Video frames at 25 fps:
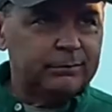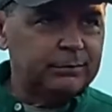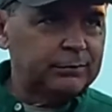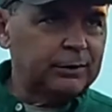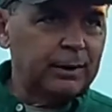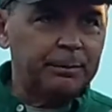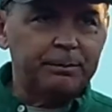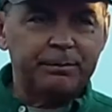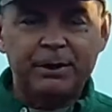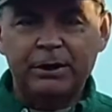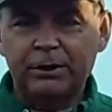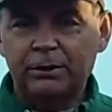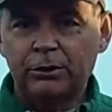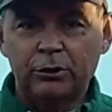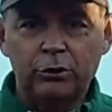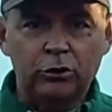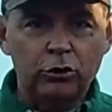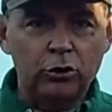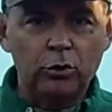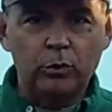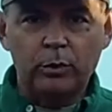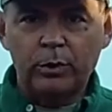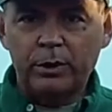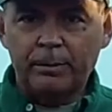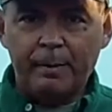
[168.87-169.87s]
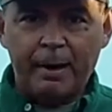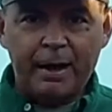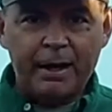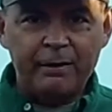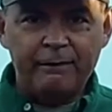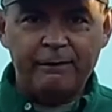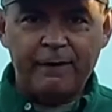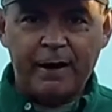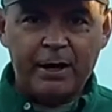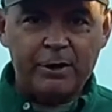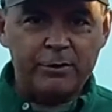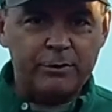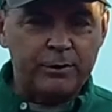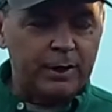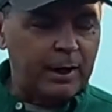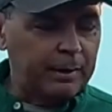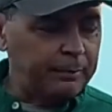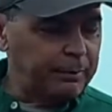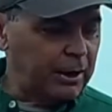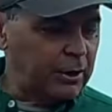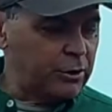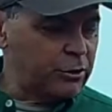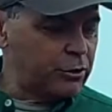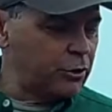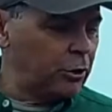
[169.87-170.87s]
Something to do with the manufacturing, I'm
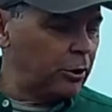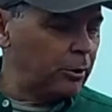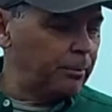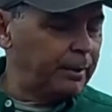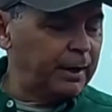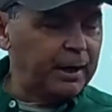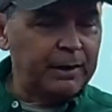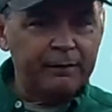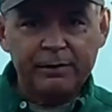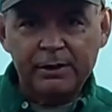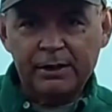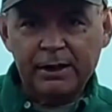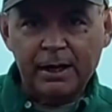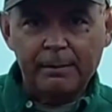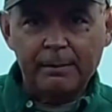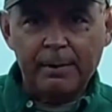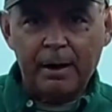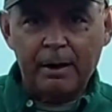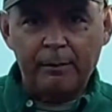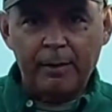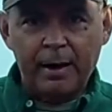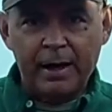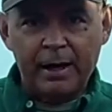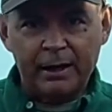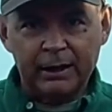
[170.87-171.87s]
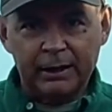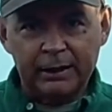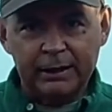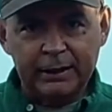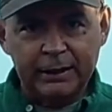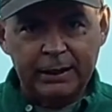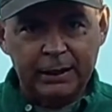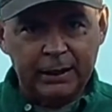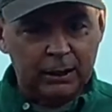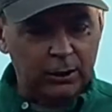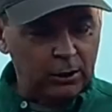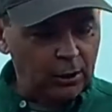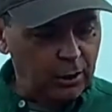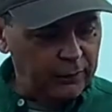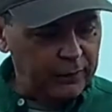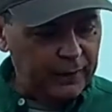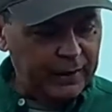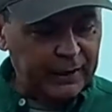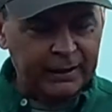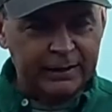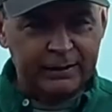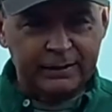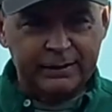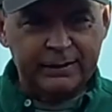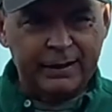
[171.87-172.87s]
not sure, but every time I ran a cleaning cloth, I
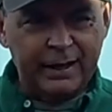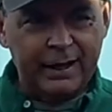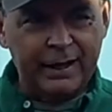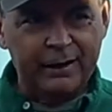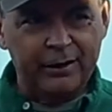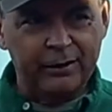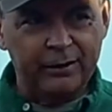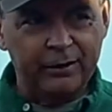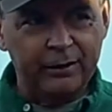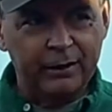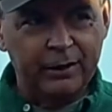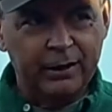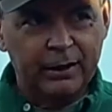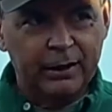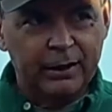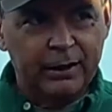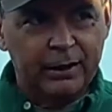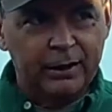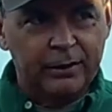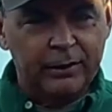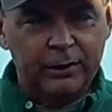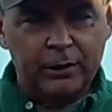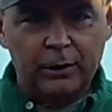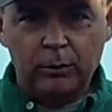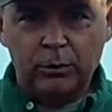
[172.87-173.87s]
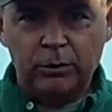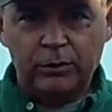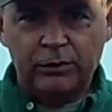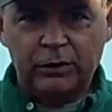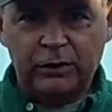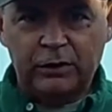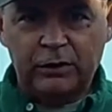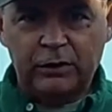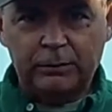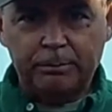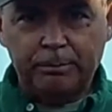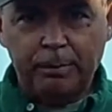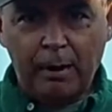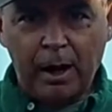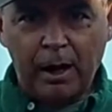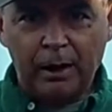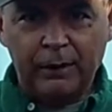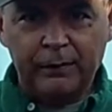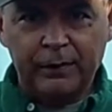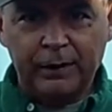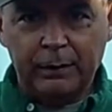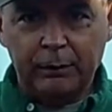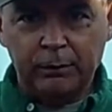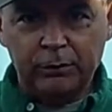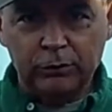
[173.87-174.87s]
could tell there was a
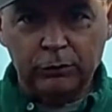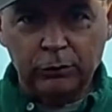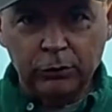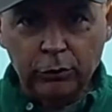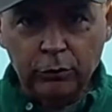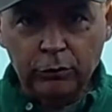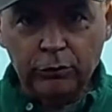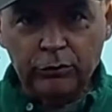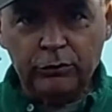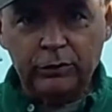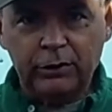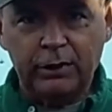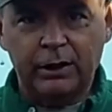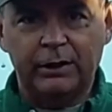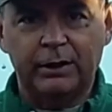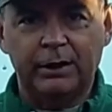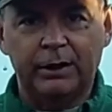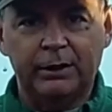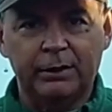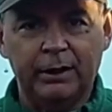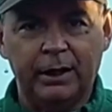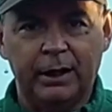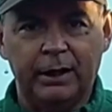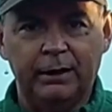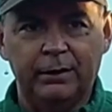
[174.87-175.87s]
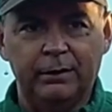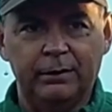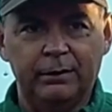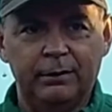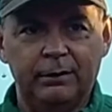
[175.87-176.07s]
spot that was loose and then tight.